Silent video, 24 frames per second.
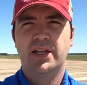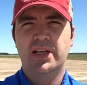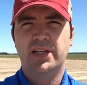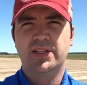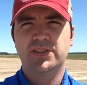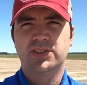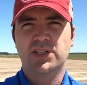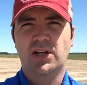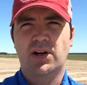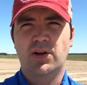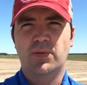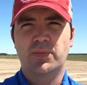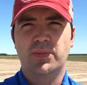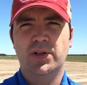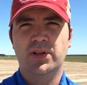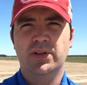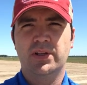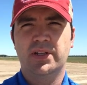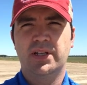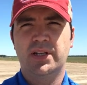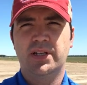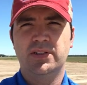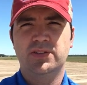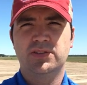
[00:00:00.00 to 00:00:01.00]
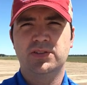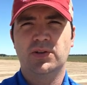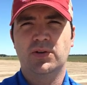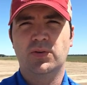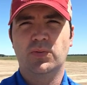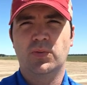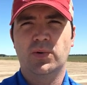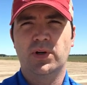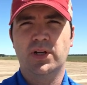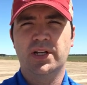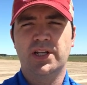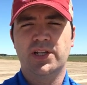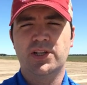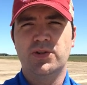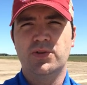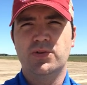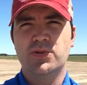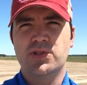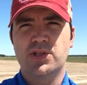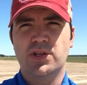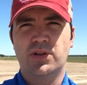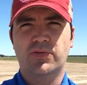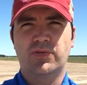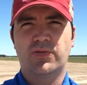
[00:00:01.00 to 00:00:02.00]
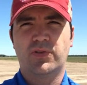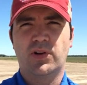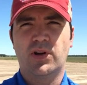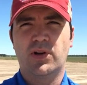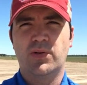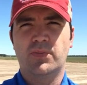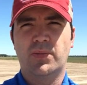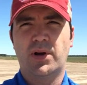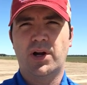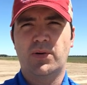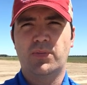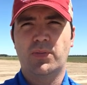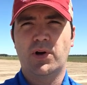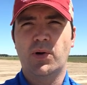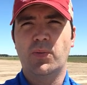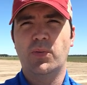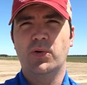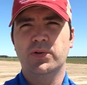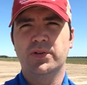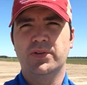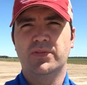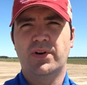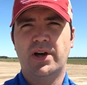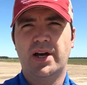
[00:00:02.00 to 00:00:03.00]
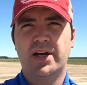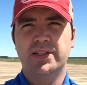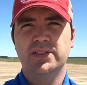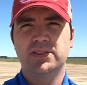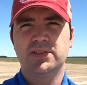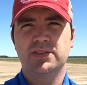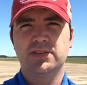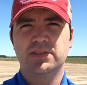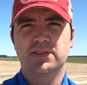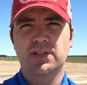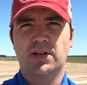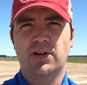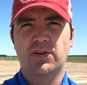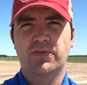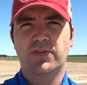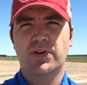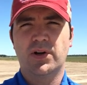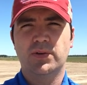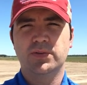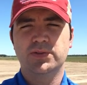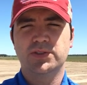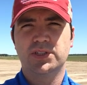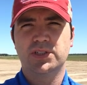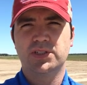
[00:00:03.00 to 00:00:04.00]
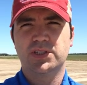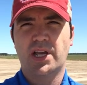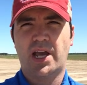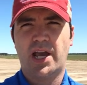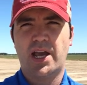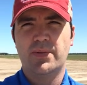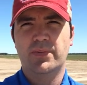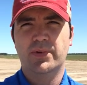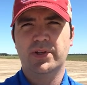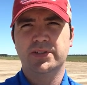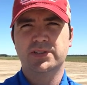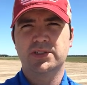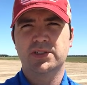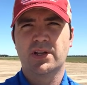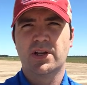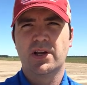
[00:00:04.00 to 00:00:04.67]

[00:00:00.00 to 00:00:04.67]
is our ability to really use it from our mobile devices, our phones and tablets.